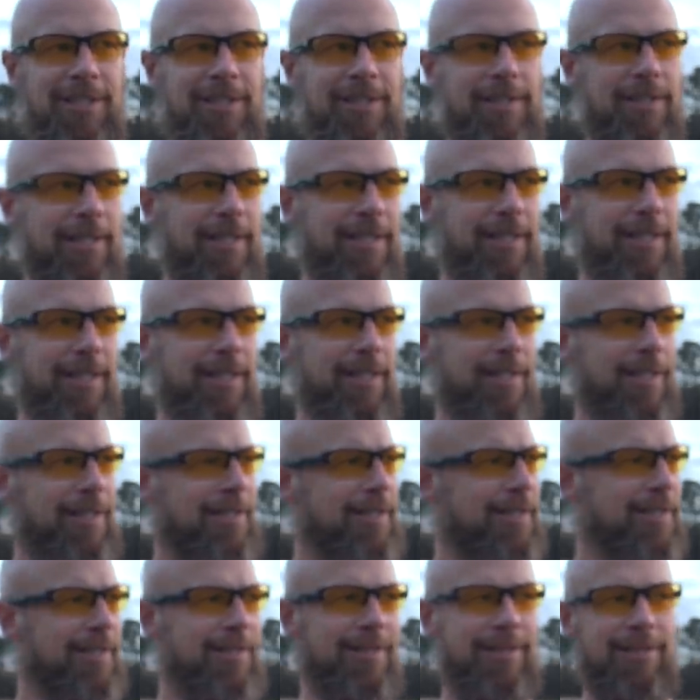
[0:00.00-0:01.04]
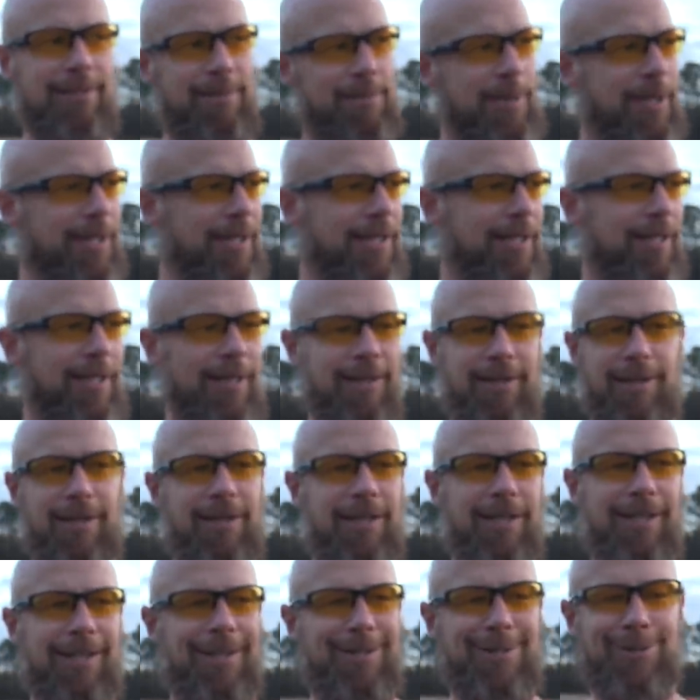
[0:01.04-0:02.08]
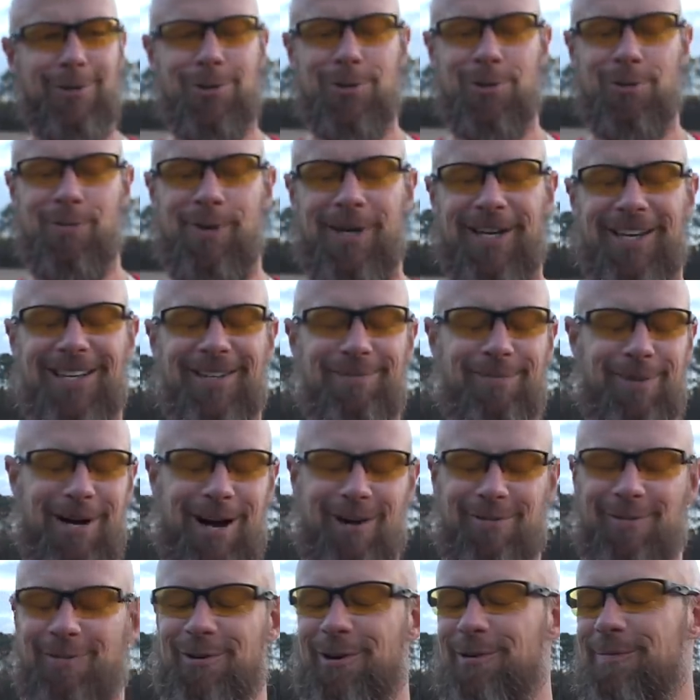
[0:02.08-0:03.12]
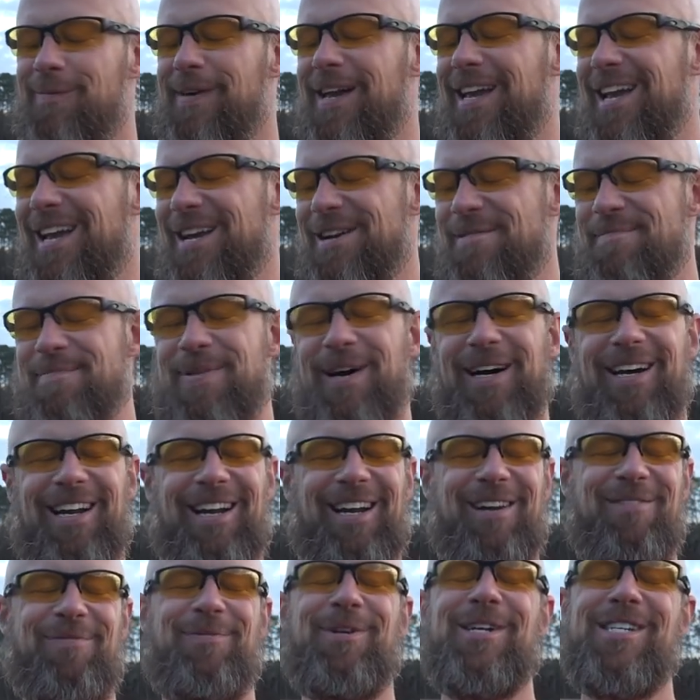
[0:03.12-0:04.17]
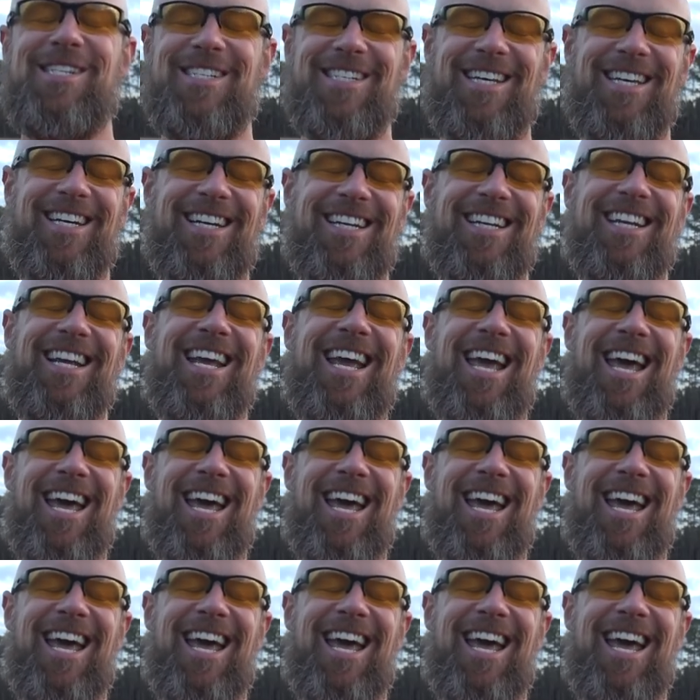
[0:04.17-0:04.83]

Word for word: liking, depending on, again, social media platform, but I appreciate it.